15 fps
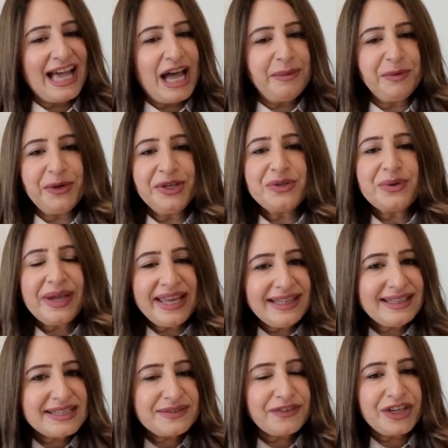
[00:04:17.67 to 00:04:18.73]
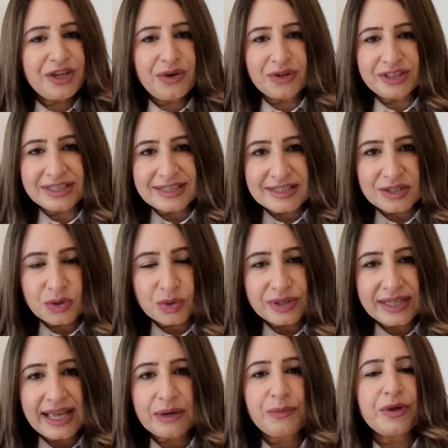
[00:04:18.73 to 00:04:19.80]
I'm going to end this video on this
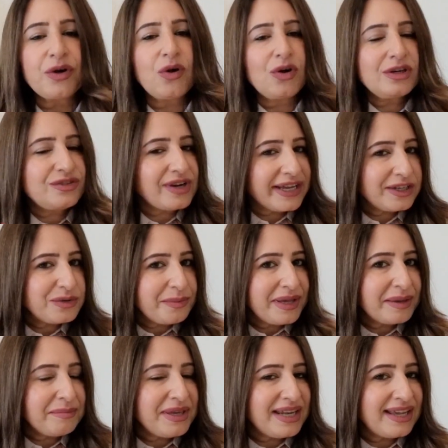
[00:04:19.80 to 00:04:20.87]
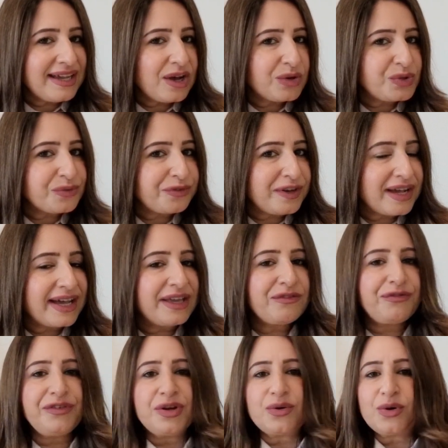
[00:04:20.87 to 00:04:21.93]
note that we're all trying to make meaning out of life.
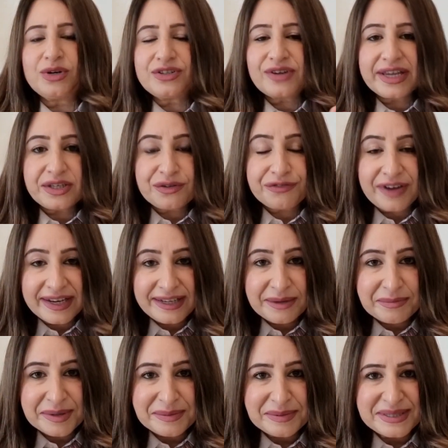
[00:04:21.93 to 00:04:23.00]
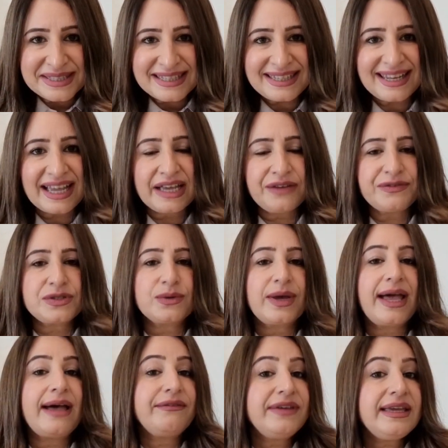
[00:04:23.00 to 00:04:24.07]
We're all trying to find our purpose in life. So
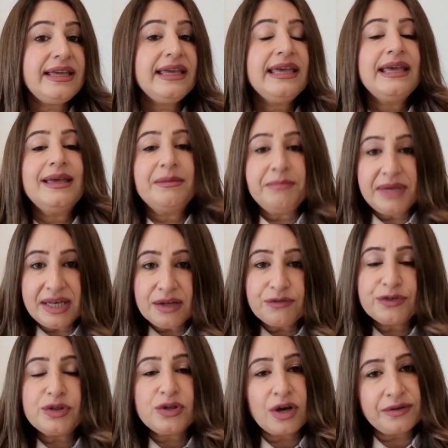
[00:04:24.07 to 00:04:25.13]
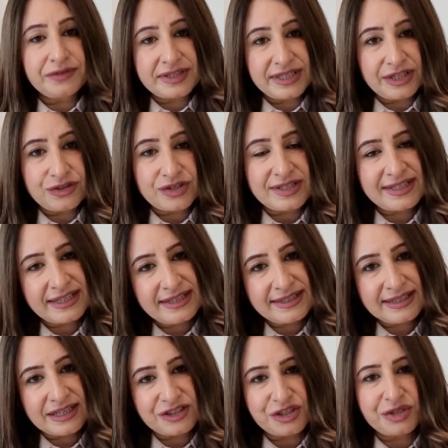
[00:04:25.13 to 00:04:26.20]
having meaningful conversations and
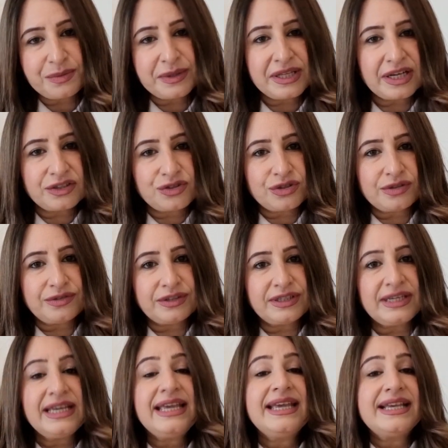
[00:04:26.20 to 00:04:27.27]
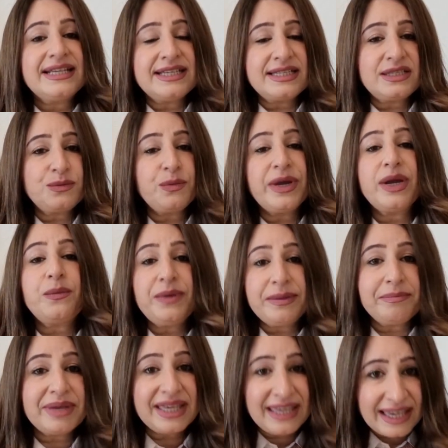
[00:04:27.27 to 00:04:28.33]
discussions with our children is where we
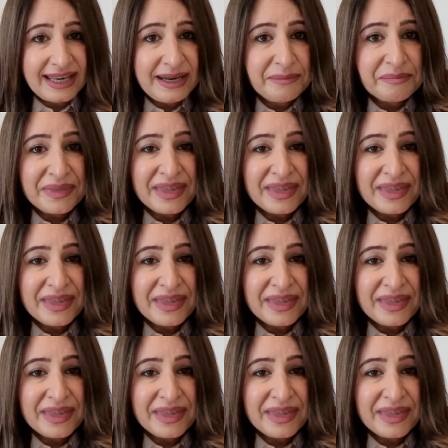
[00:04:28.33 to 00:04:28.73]
begin.